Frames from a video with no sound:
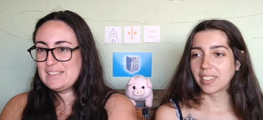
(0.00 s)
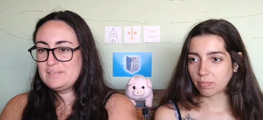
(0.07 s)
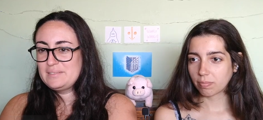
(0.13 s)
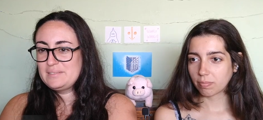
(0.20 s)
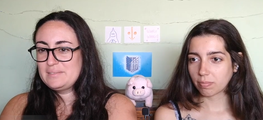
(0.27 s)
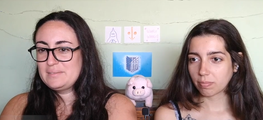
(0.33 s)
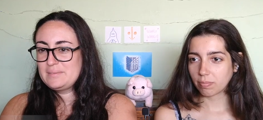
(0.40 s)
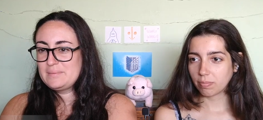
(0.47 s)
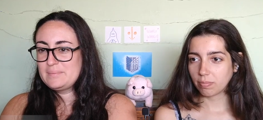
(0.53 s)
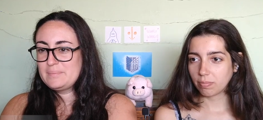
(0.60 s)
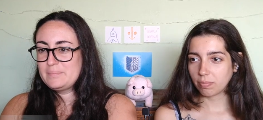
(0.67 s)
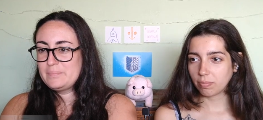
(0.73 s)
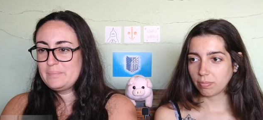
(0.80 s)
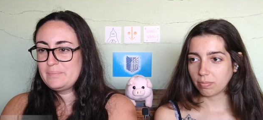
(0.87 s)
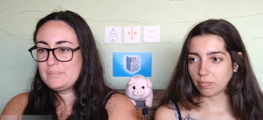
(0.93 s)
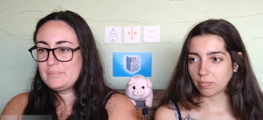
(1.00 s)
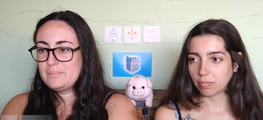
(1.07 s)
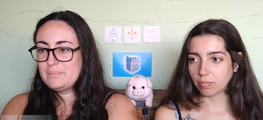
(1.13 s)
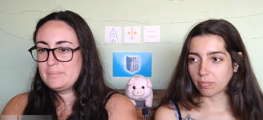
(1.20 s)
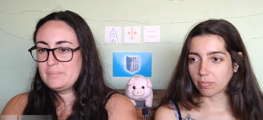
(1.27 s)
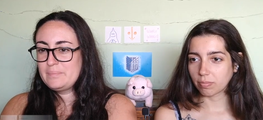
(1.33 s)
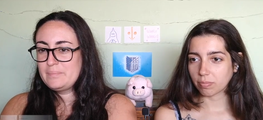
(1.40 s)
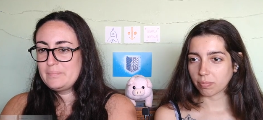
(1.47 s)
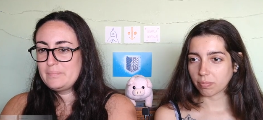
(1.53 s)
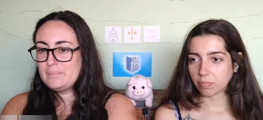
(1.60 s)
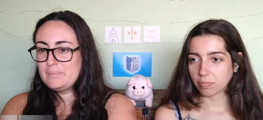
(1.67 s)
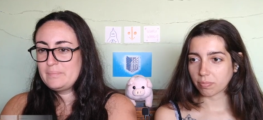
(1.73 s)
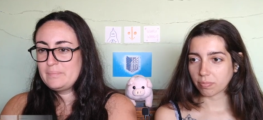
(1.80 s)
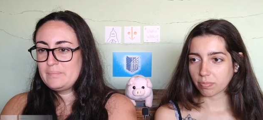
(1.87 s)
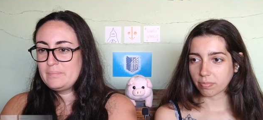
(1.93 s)

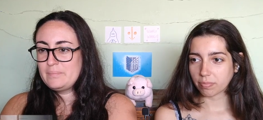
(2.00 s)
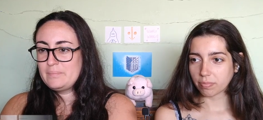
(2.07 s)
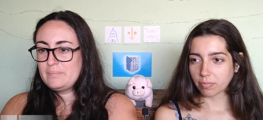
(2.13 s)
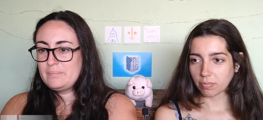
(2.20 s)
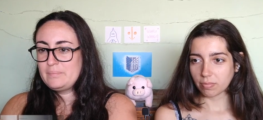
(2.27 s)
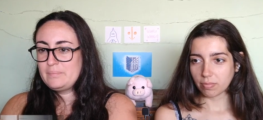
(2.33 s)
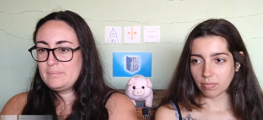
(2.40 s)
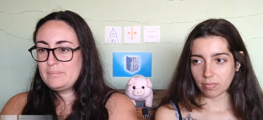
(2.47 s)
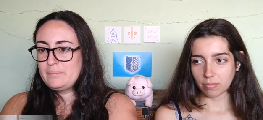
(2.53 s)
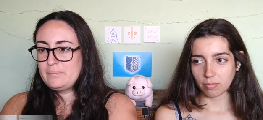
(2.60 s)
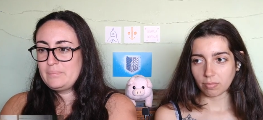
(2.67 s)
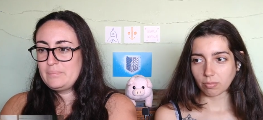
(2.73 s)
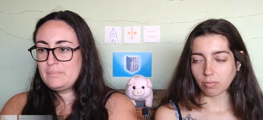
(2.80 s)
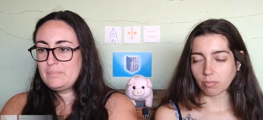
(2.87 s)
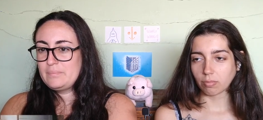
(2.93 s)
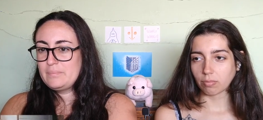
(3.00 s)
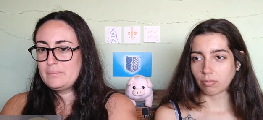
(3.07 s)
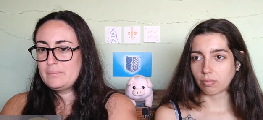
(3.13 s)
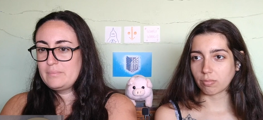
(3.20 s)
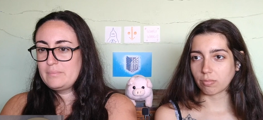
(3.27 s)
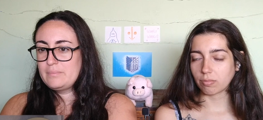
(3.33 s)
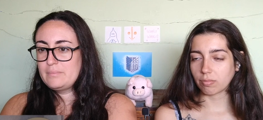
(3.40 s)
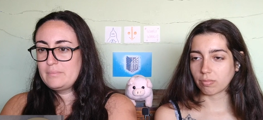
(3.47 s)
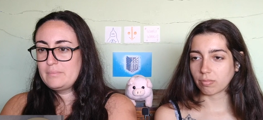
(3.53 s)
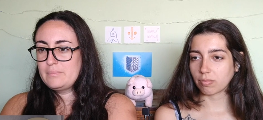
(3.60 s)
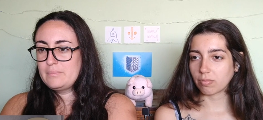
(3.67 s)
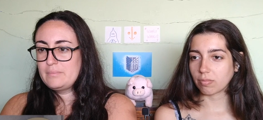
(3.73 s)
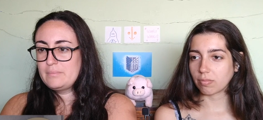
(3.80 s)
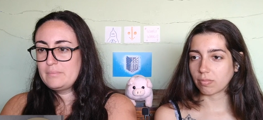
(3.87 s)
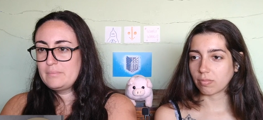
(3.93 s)

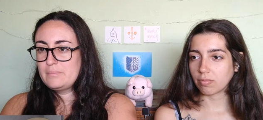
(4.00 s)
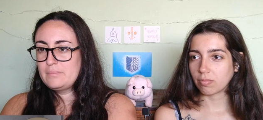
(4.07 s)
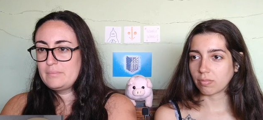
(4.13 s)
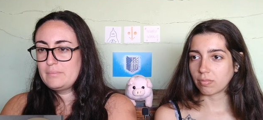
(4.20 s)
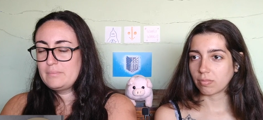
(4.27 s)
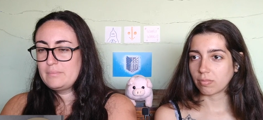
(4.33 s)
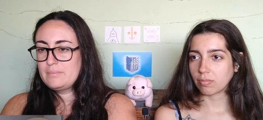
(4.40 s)
No one is speaking in this clip.